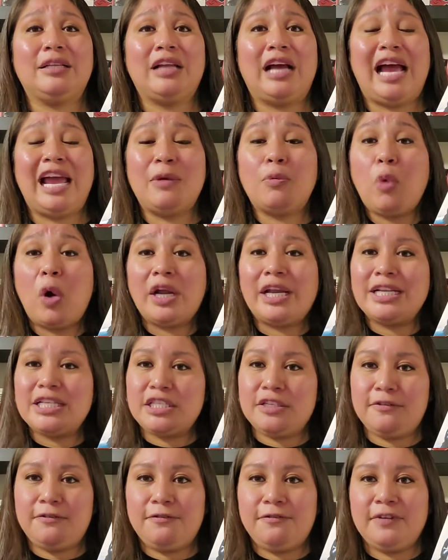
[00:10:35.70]
I
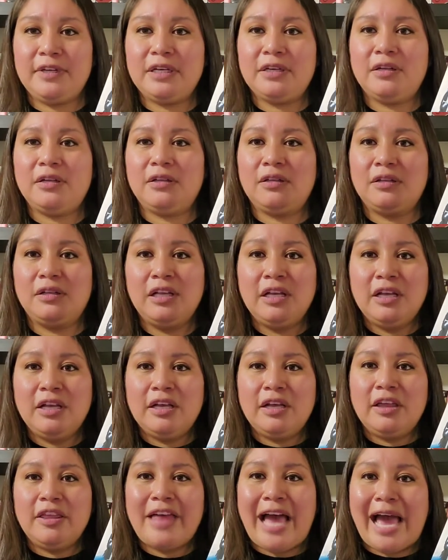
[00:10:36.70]
wanted to feel
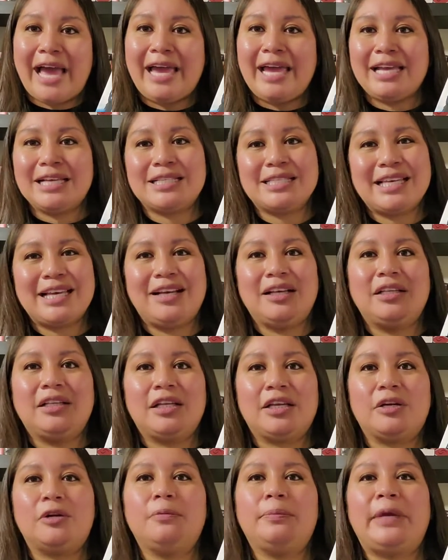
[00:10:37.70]
that exit a
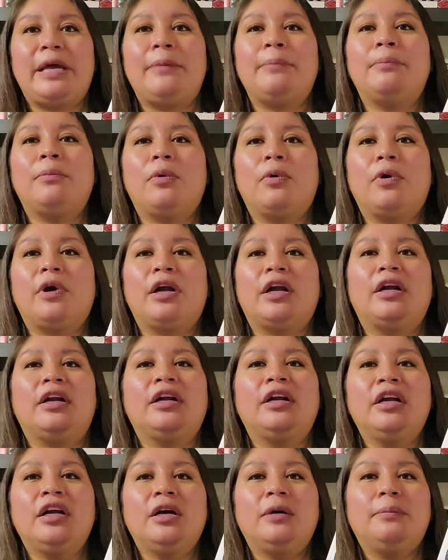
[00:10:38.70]
little bit
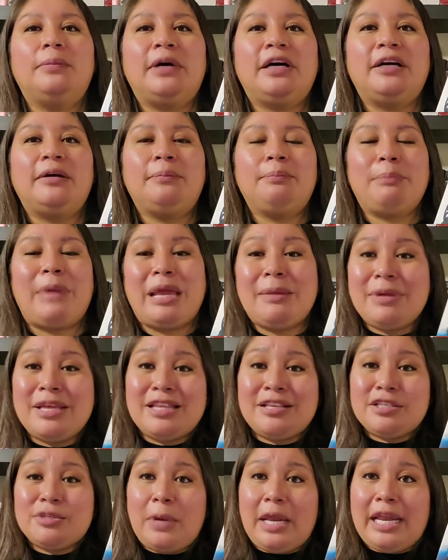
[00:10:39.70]
more. But maybe
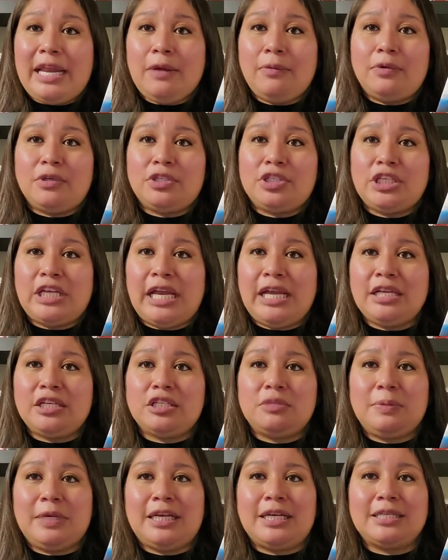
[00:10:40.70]
this rating will
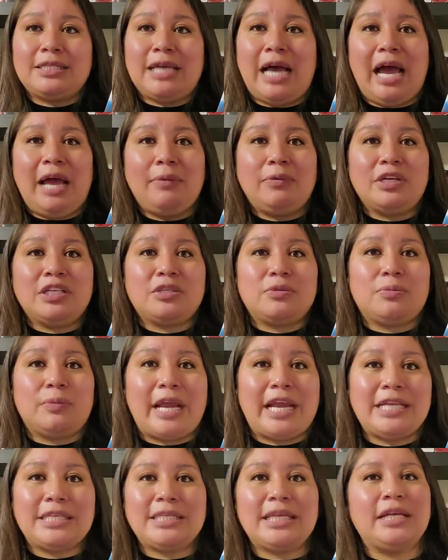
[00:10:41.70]
change, because I was
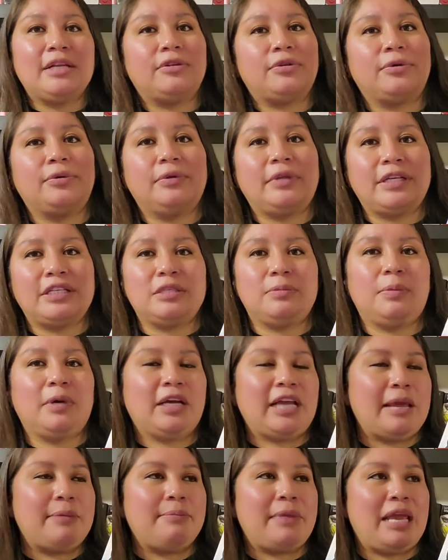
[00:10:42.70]
racing through this
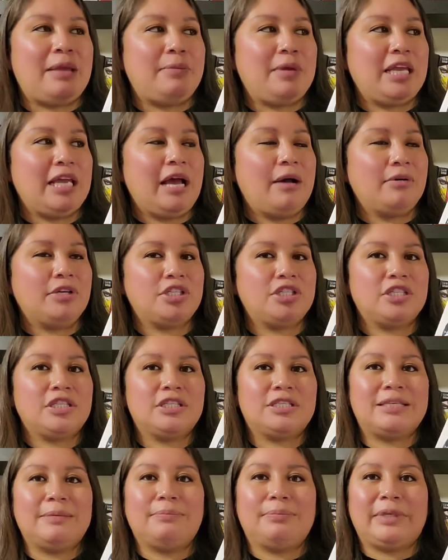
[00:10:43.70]
book and maybe I was
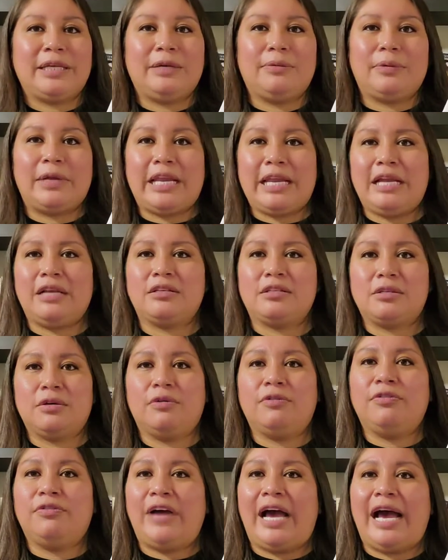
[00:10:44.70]
just simply reading
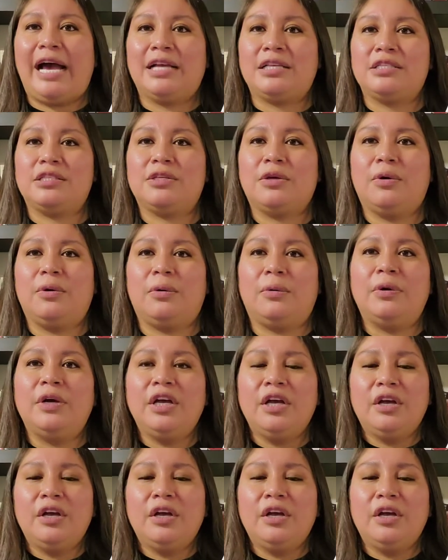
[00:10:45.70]
so fast. So